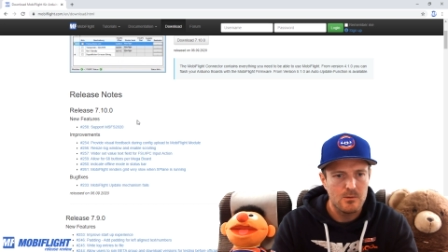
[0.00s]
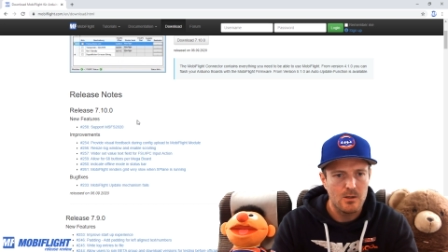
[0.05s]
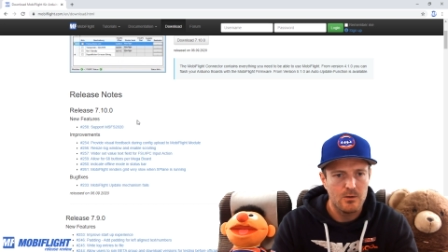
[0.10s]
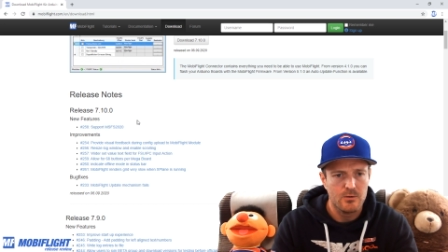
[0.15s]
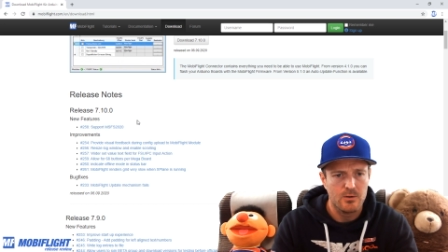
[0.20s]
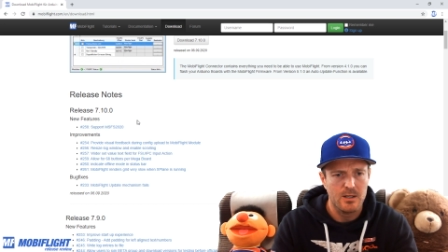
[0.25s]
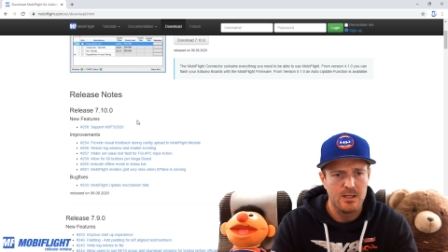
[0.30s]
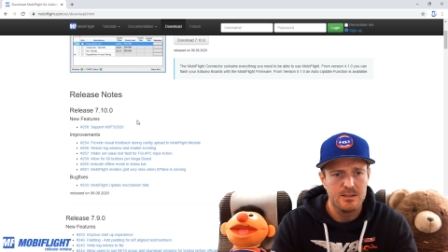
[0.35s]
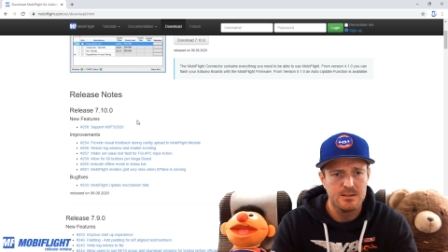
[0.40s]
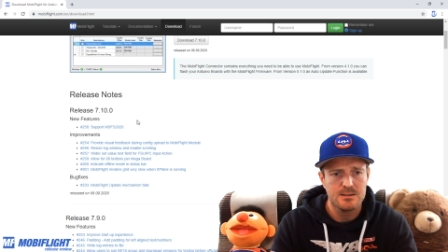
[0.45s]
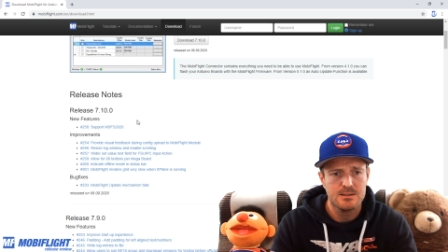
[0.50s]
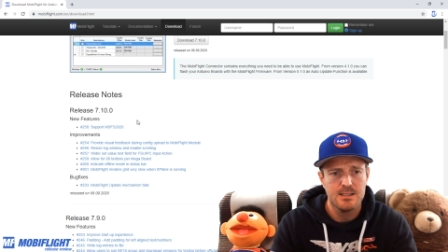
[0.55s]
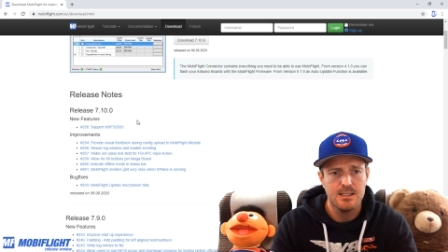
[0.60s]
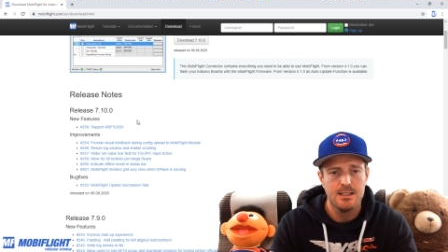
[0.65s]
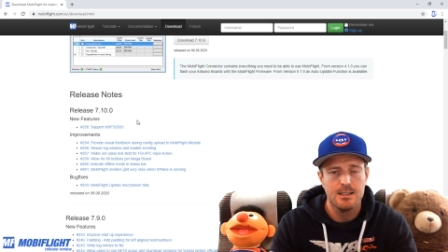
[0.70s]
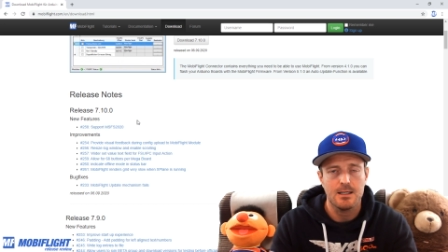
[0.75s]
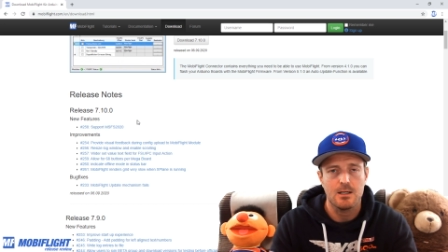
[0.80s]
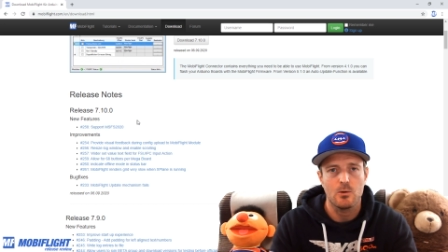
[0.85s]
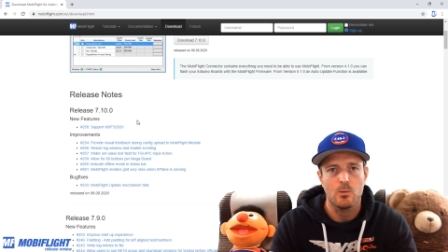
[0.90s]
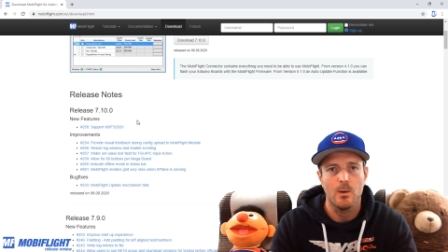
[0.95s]
So let's
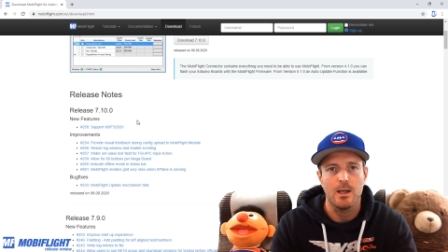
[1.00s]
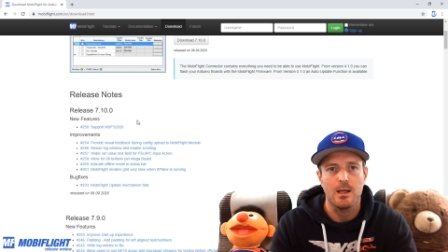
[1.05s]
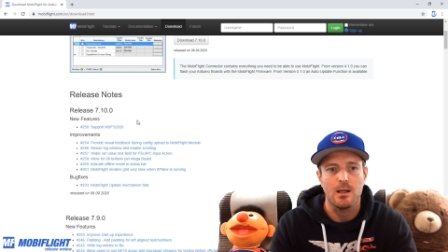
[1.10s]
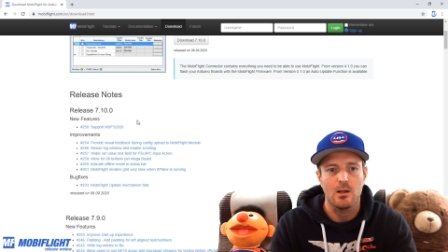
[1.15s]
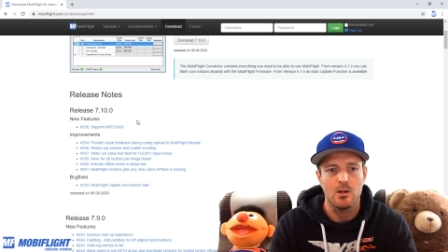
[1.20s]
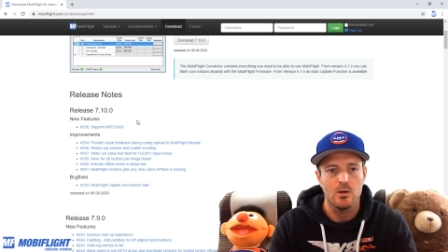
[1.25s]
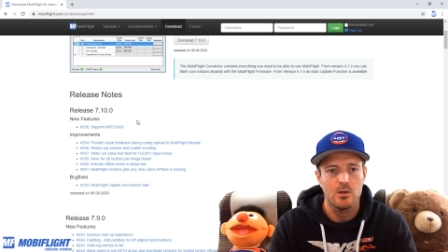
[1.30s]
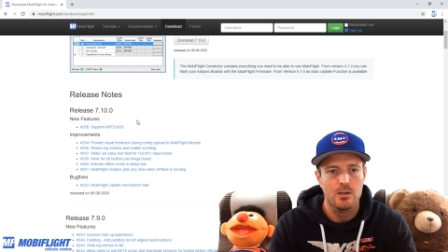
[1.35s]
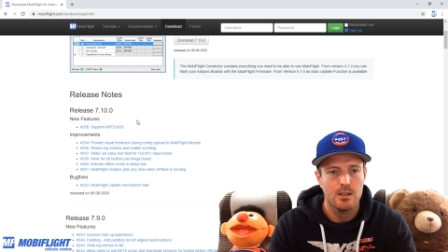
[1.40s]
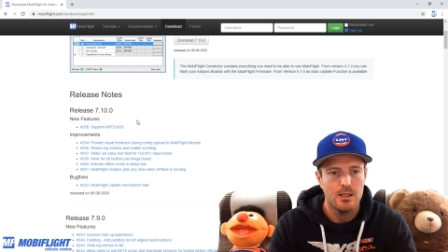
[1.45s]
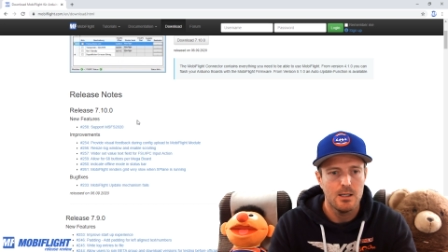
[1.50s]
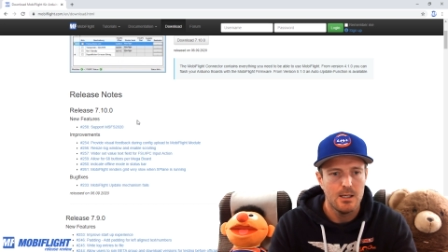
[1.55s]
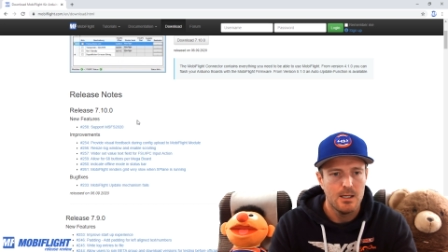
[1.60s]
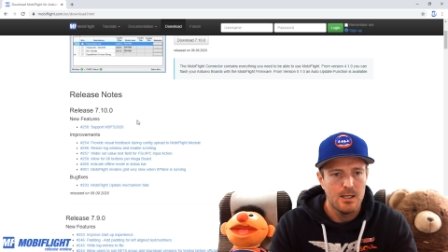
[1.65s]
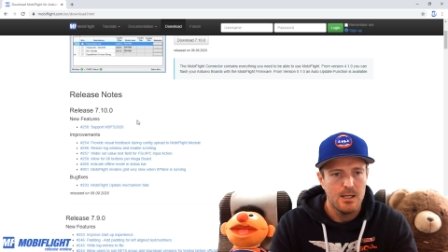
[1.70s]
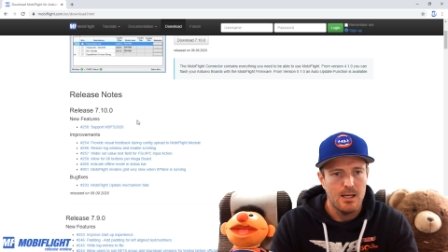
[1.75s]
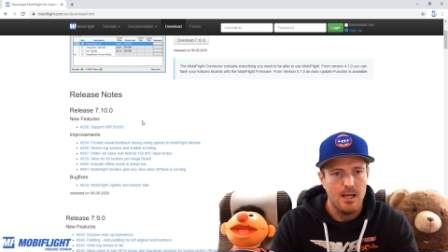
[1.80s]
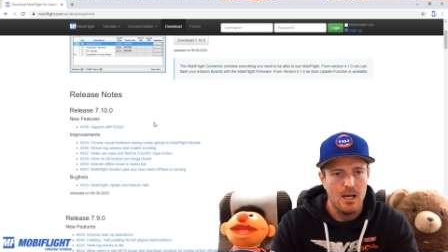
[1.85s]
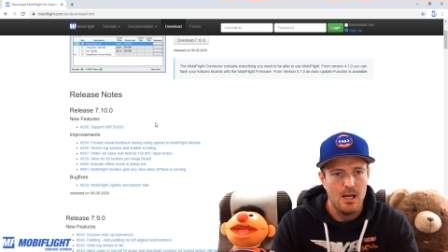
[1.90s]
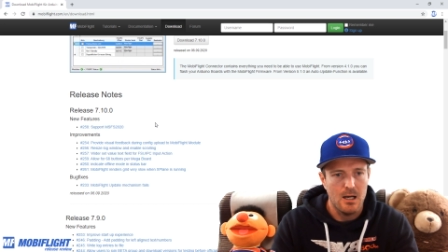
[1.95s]
take a quick look
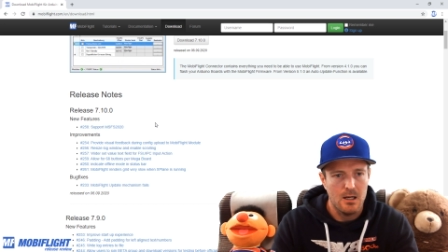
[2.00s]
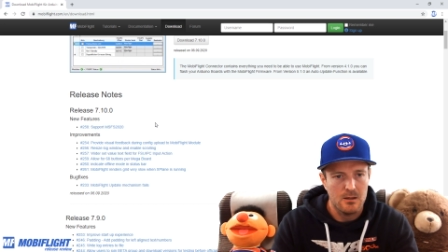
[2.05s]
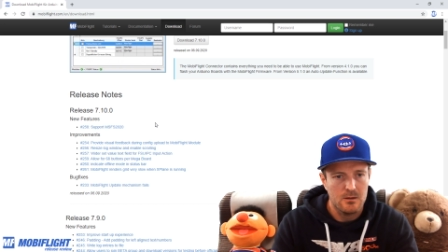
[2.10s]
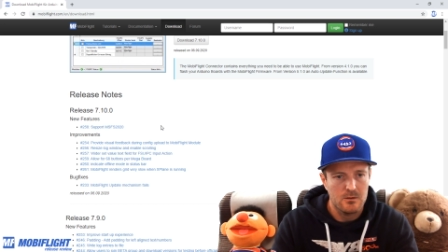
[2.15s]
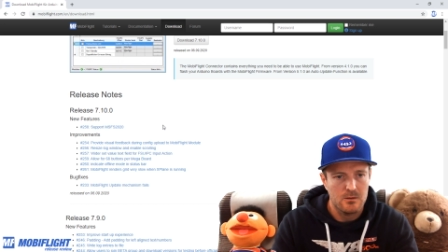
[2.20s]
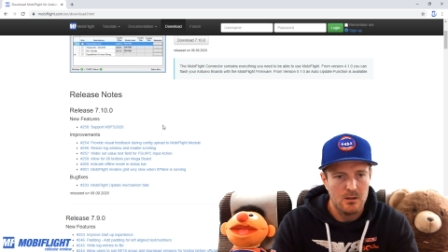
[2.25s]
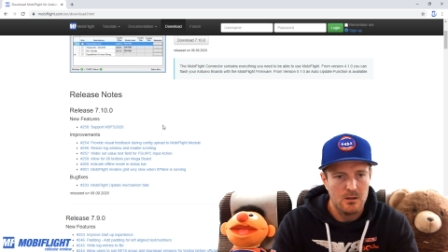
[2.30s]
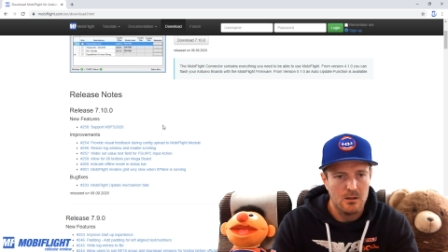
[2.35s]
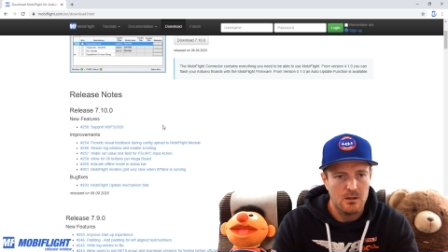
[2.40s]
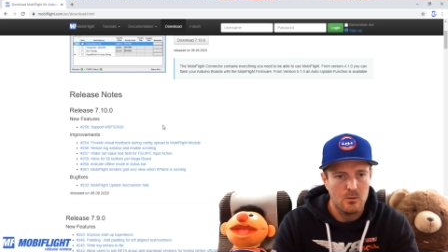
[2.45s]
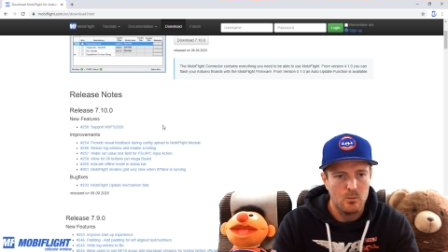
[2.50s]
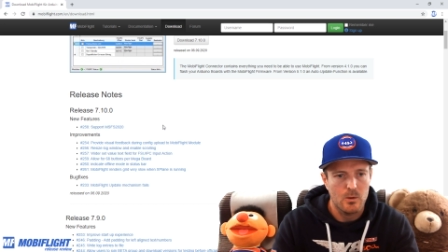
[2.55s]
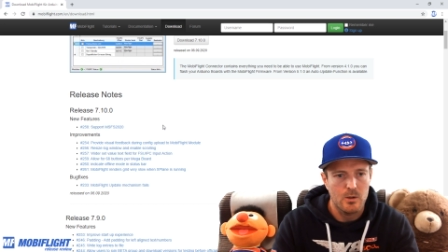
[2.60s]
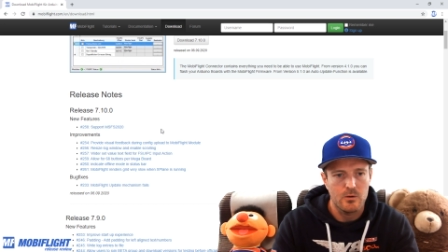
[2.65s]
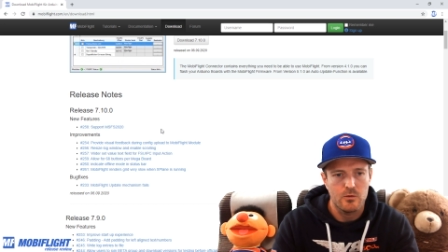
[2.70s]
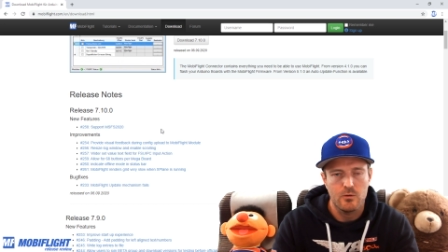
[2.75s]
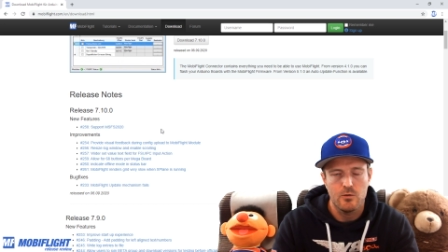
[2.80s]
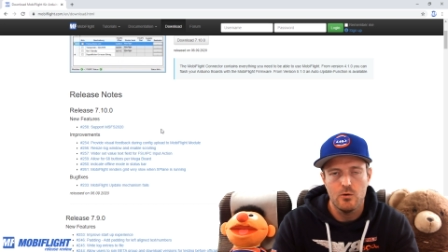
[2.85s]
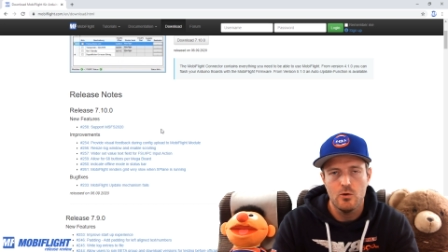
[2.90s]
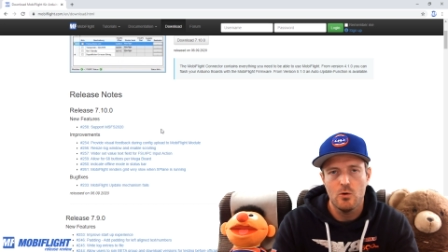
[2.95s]
at uh,
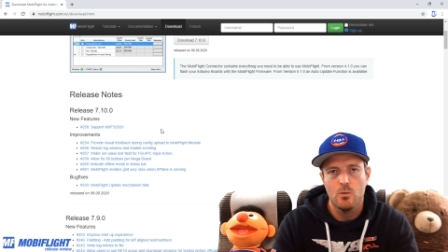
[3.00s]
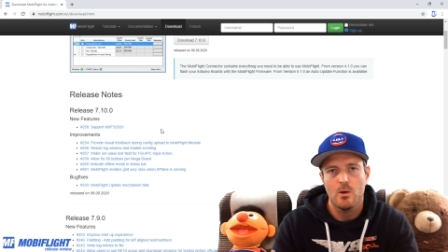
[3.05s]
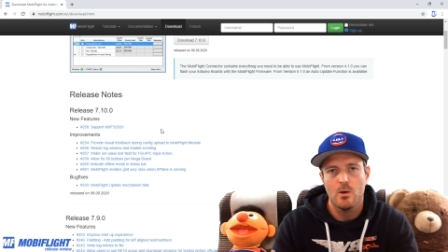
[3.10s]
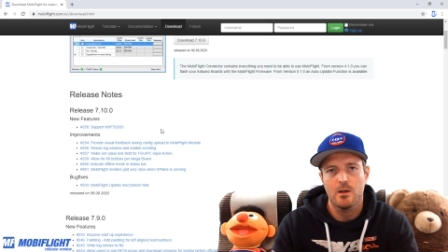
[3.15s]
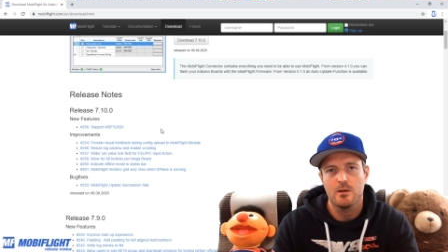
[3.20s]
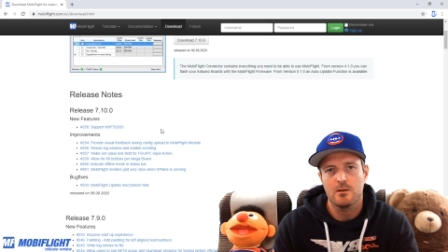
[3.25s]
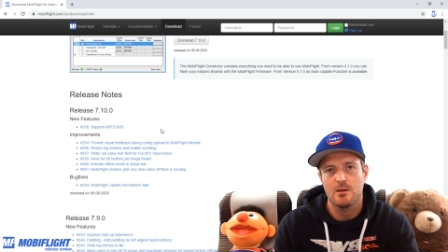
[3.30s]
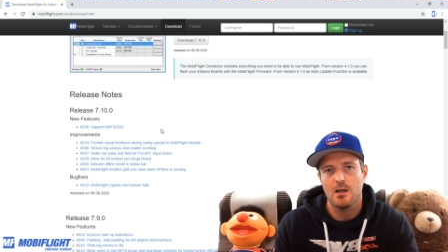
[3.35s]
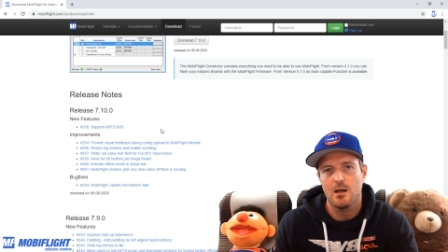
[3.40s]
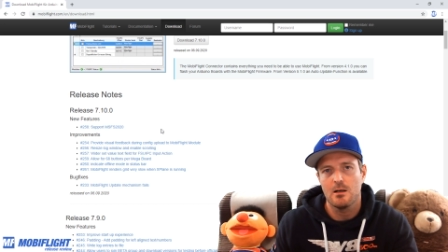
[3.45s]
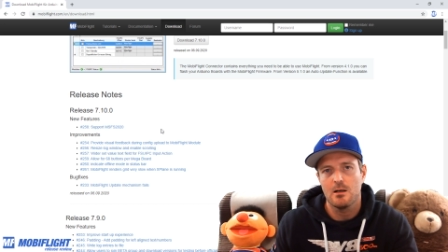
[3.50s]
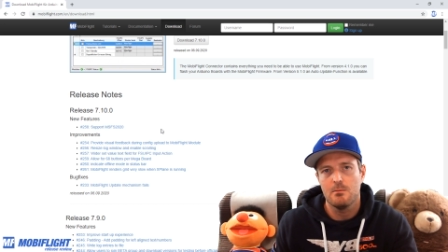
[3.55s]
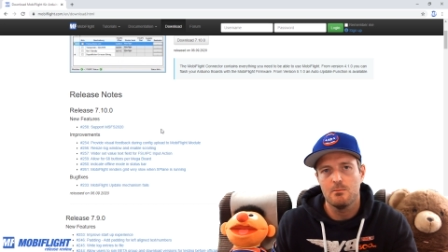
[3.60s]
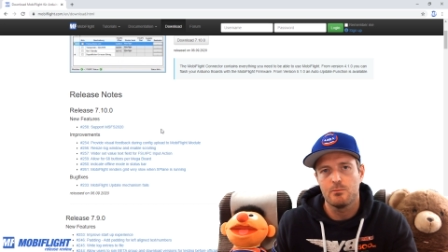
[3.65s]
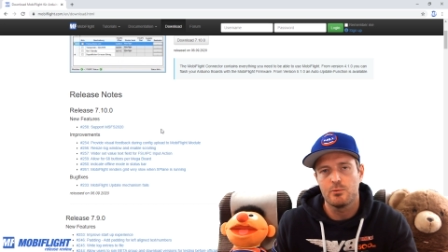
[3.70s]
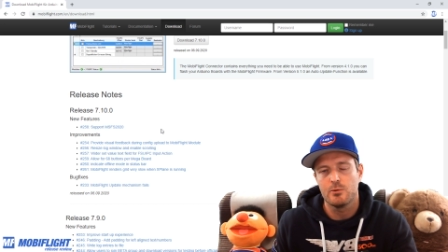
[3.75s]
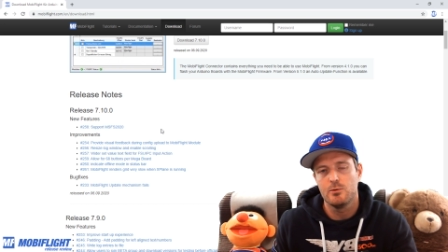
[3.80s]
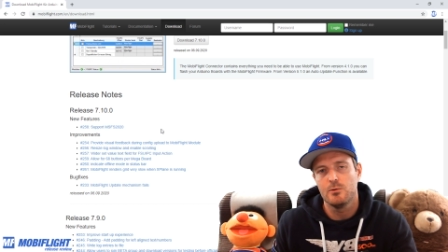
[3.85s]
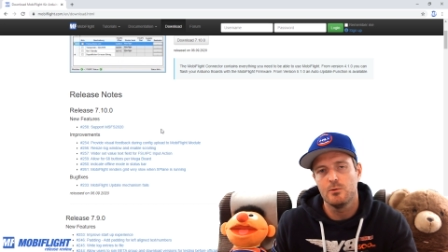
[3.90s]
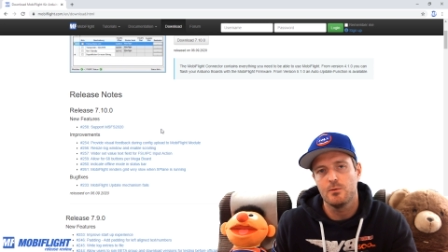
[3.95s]
what's new, what got
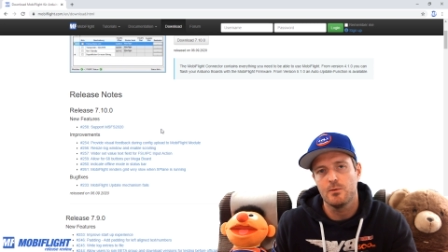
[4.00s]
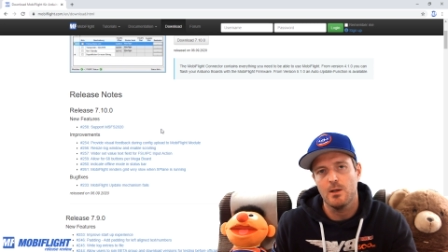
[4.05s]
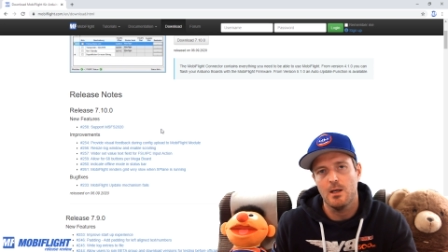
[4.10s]
improved,